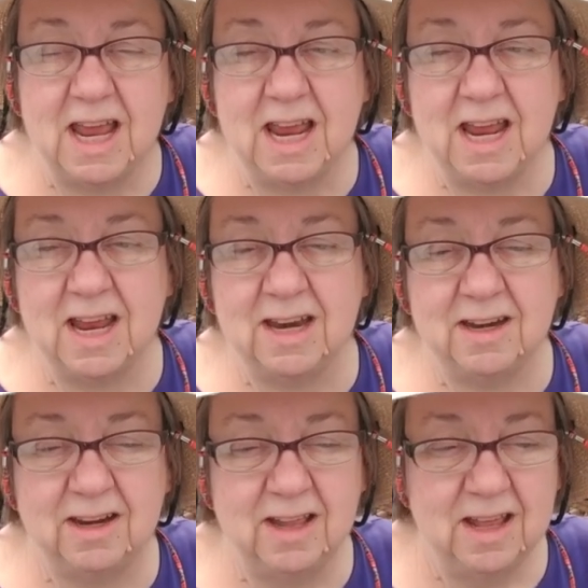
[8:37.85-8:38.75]

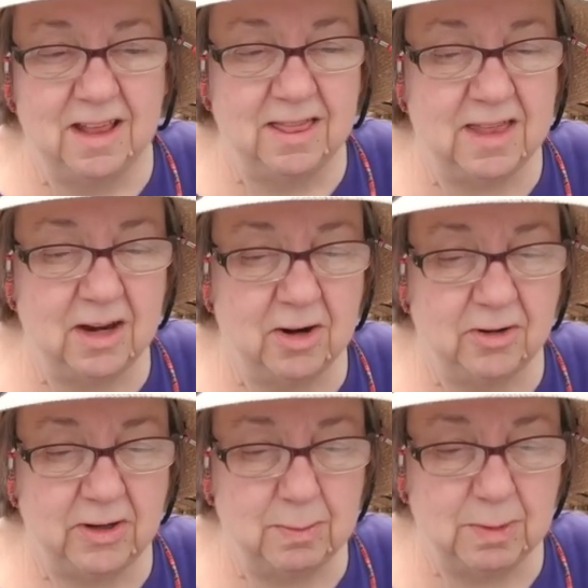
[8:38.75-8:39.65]
and then
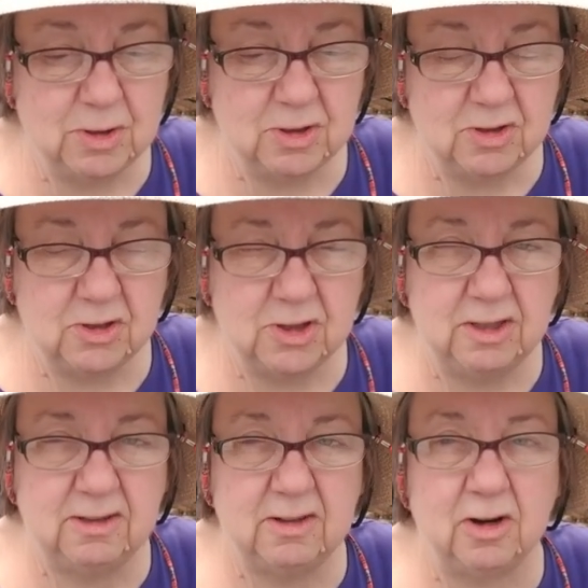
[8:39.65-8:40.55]
our temperatures
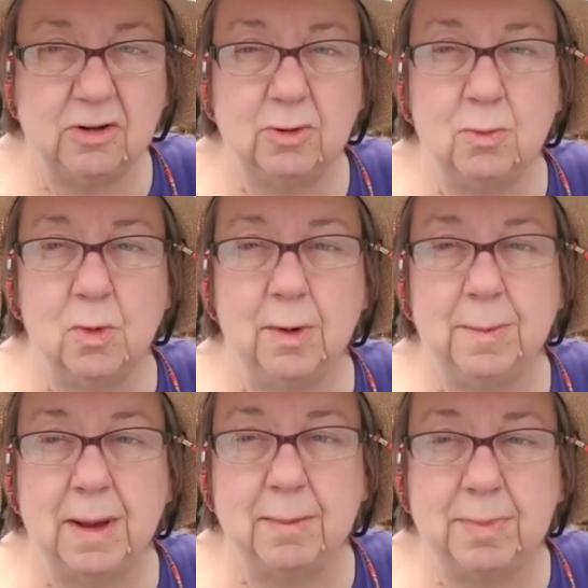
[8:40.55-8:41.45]
should start to
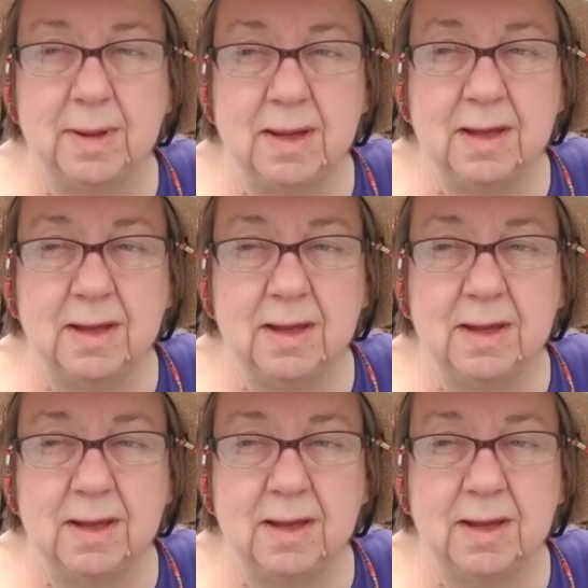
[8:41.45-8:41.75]
warm up,